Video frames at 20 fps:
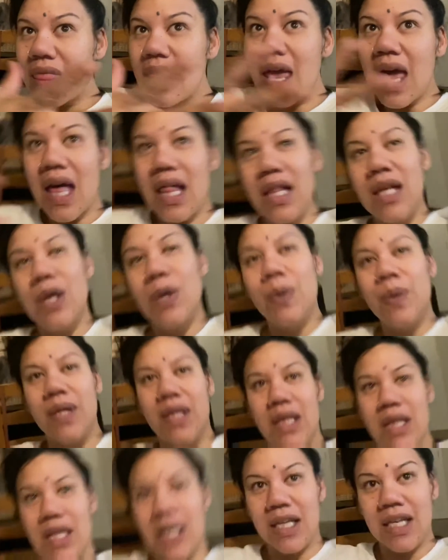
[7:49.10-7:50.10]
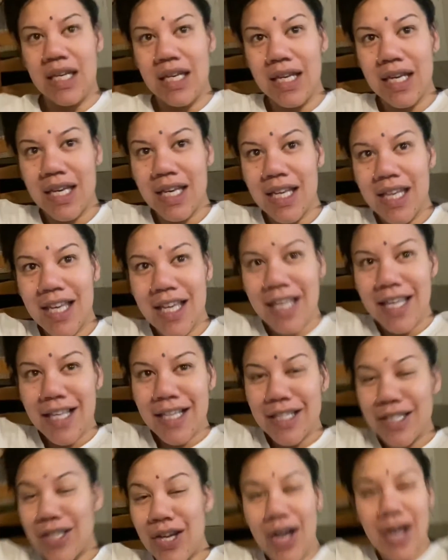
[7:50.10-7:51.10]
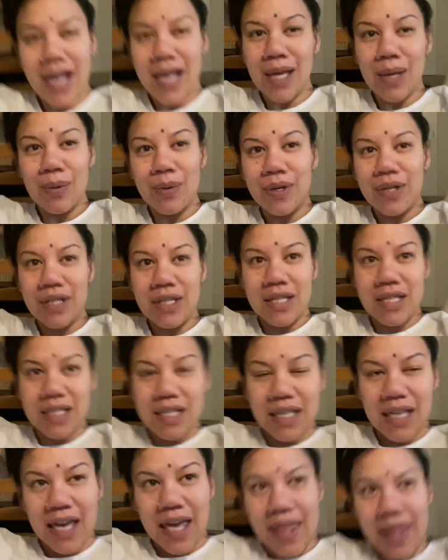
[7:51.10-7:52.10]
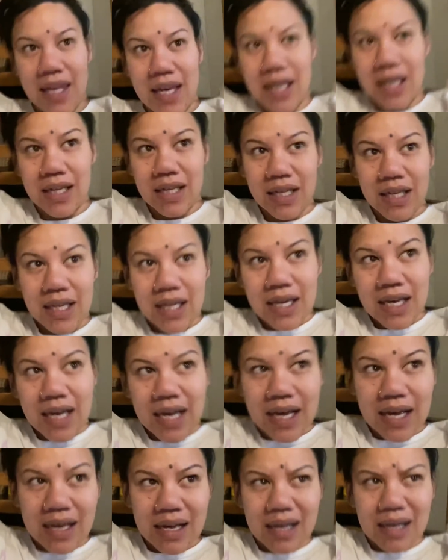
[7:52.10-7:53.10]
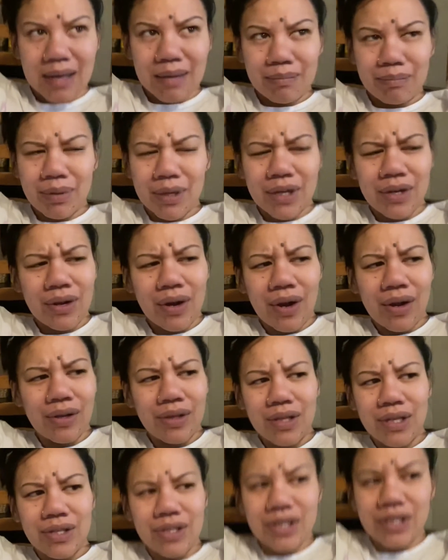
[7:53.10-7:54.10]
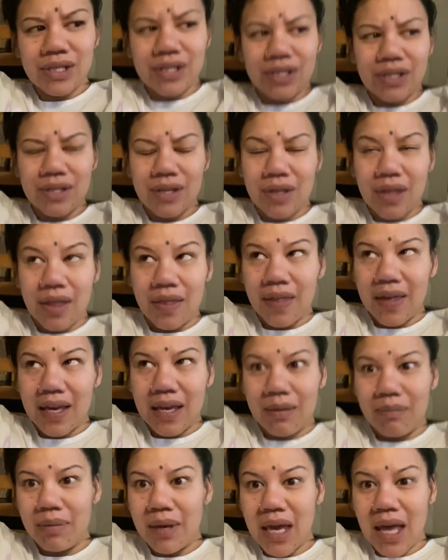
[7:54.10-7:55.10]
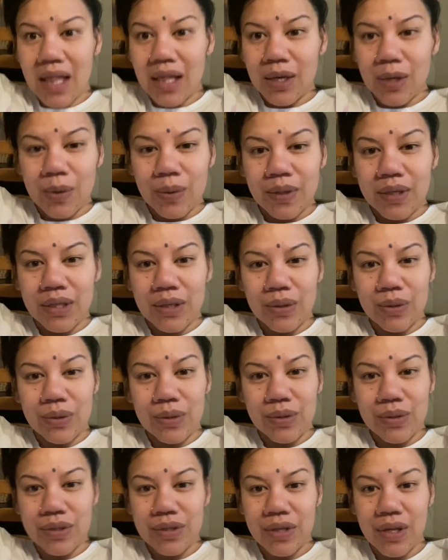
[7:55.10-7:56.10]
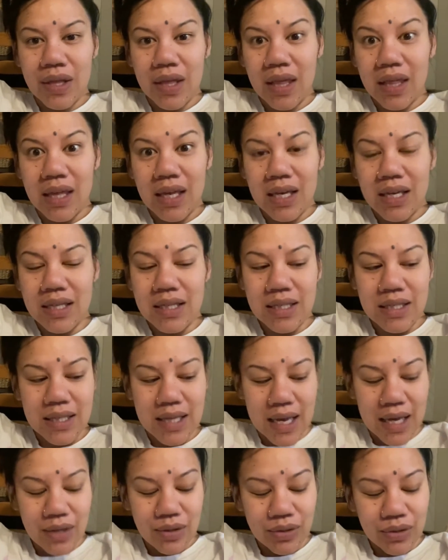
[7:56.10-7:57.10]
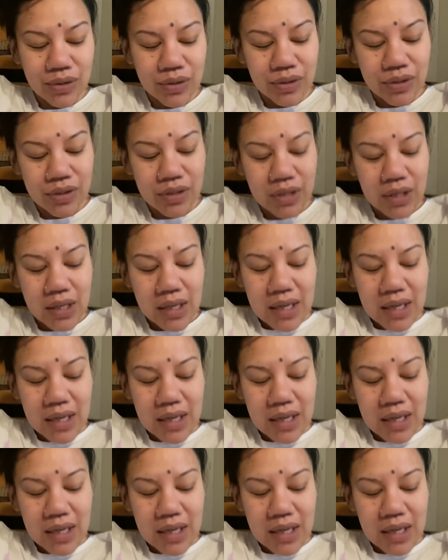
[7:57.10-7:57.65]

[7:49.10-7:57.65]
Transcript: eloquently tying words together, but not only just so that they can be eloquent or so that they can sound good,